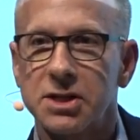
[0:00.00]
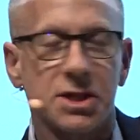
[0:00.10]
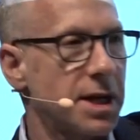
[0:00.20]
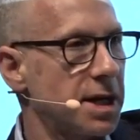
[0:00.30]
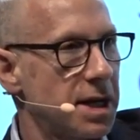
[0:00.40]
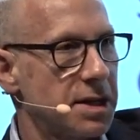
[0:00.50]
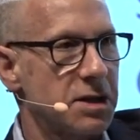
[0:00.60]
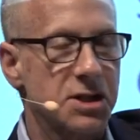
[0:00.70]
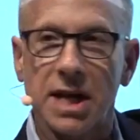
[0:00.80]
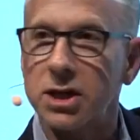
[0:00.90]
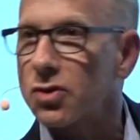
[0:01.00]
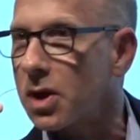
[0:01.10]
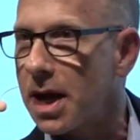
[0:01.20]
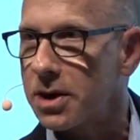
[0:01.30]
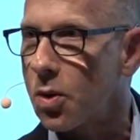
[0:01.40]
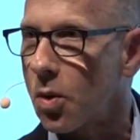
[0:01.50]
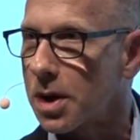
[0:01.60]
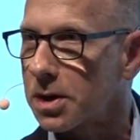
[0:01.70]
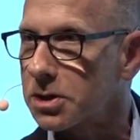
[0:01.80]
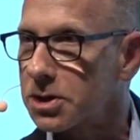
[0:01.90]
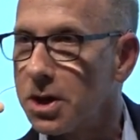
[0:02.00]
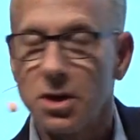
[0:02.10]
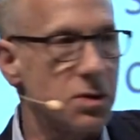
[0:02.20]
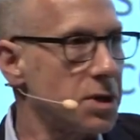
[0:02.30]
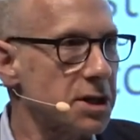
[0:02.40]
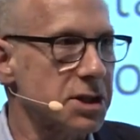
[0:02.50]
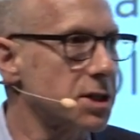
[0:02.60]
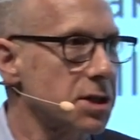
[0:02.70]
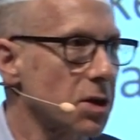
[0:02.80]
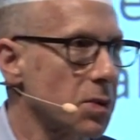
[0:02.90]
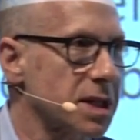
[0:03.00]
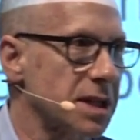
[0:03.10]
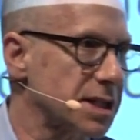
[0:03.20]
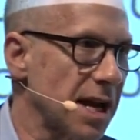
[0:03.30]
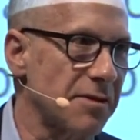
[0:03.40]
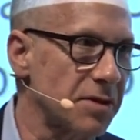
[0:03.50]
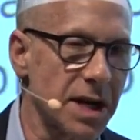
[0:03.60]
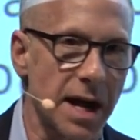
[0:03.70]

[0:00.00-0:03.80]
sitting in the central headquarters who doesn't deal with this every